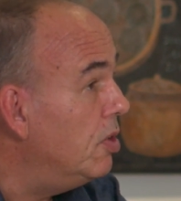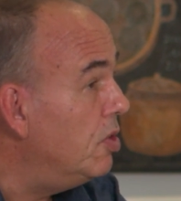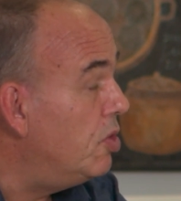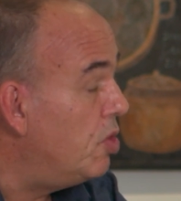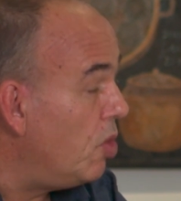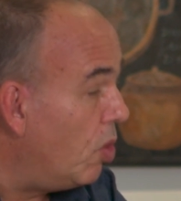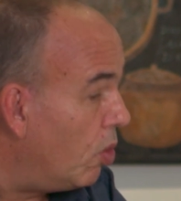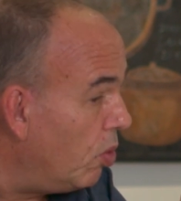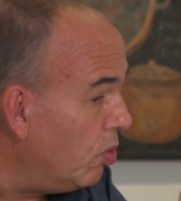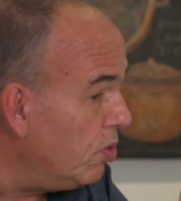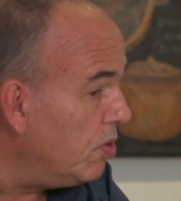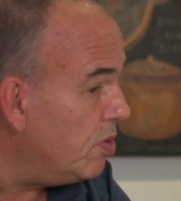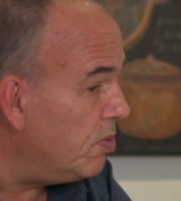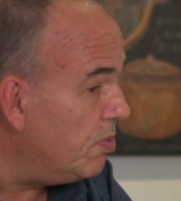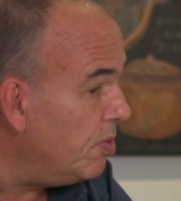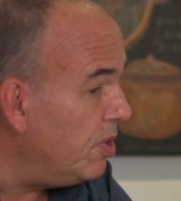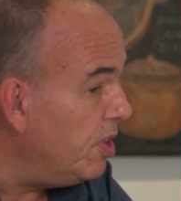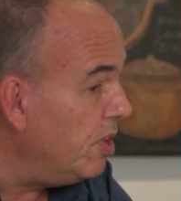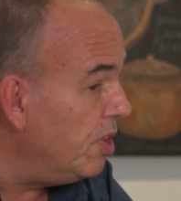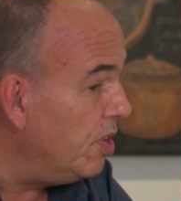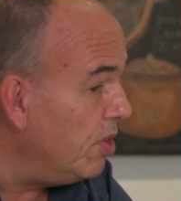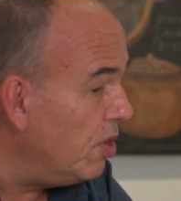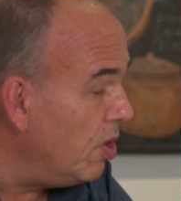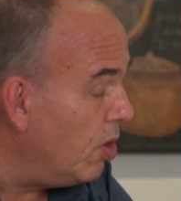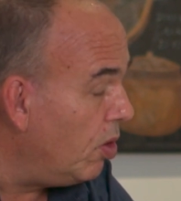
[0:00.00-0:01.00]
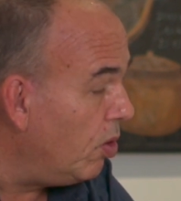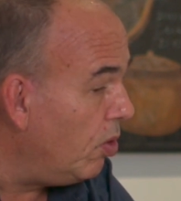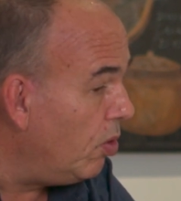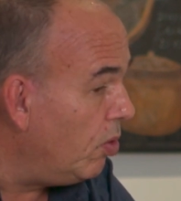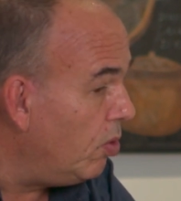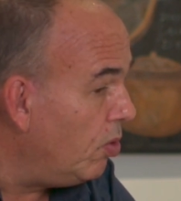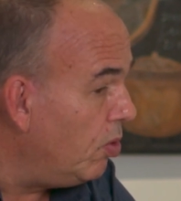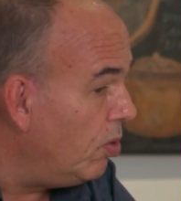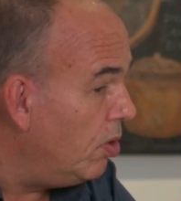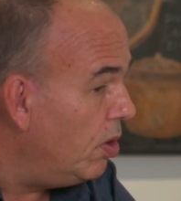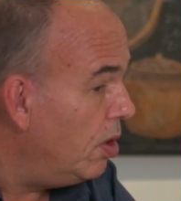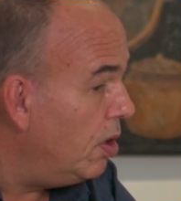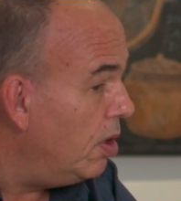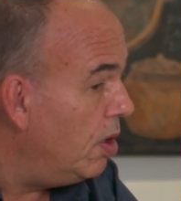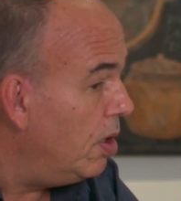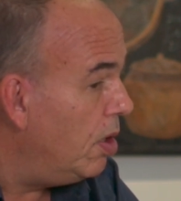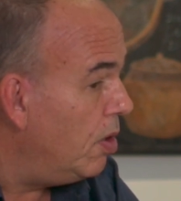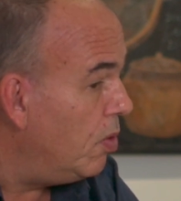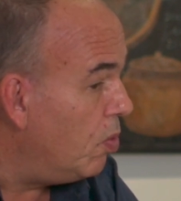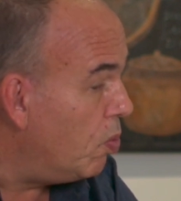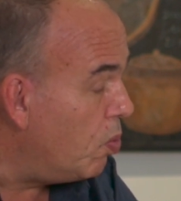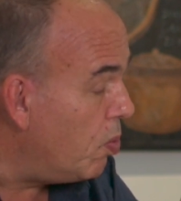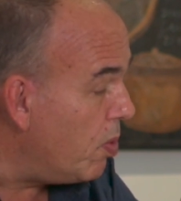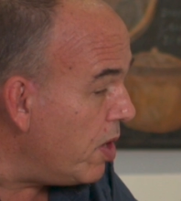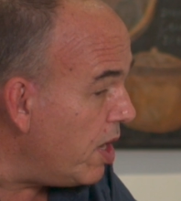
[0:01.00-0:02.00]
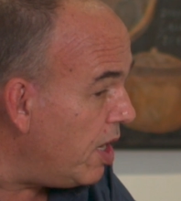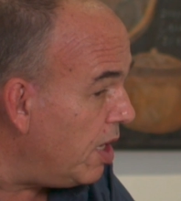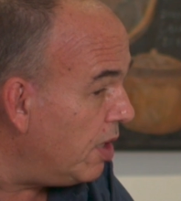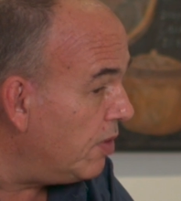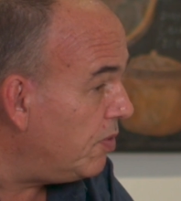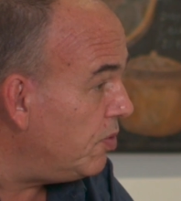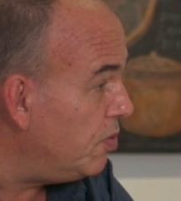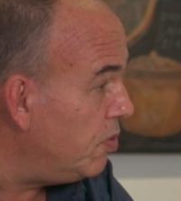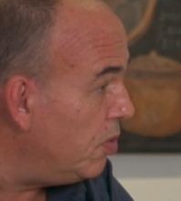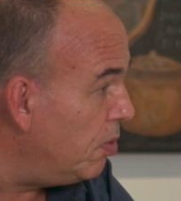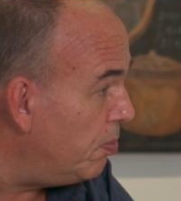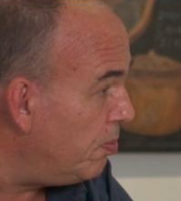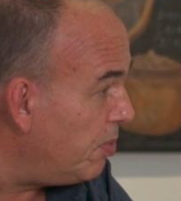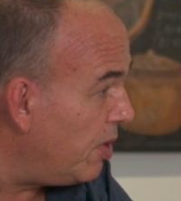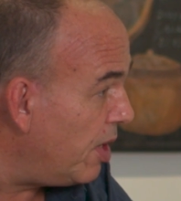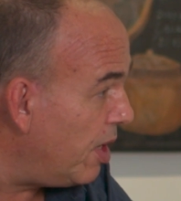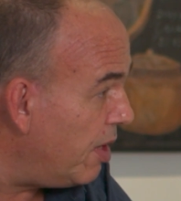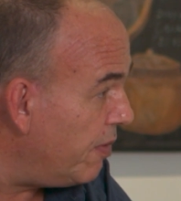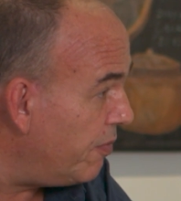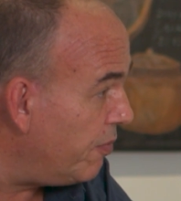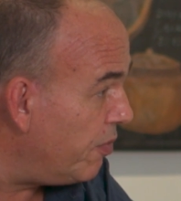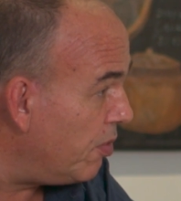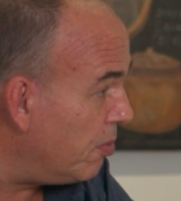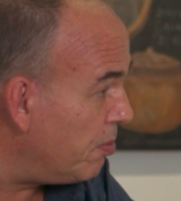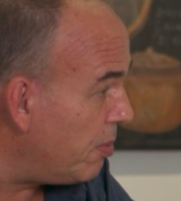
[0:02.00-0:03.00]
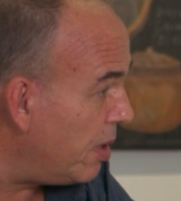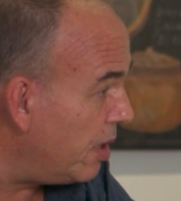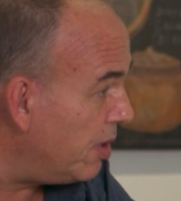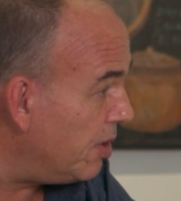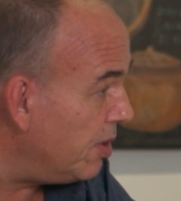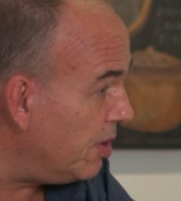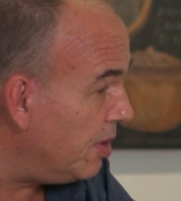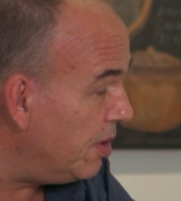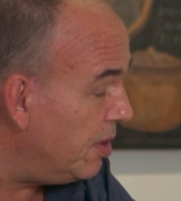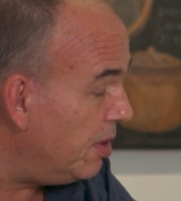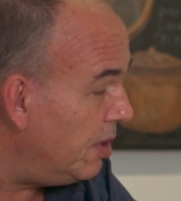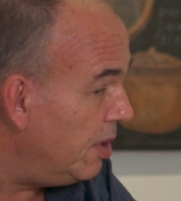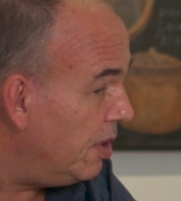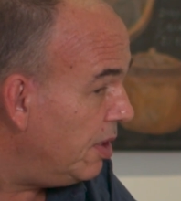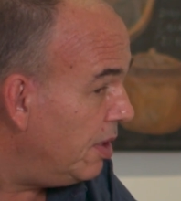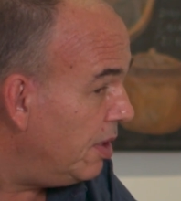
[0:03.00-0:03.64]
don't really know where to apply for money.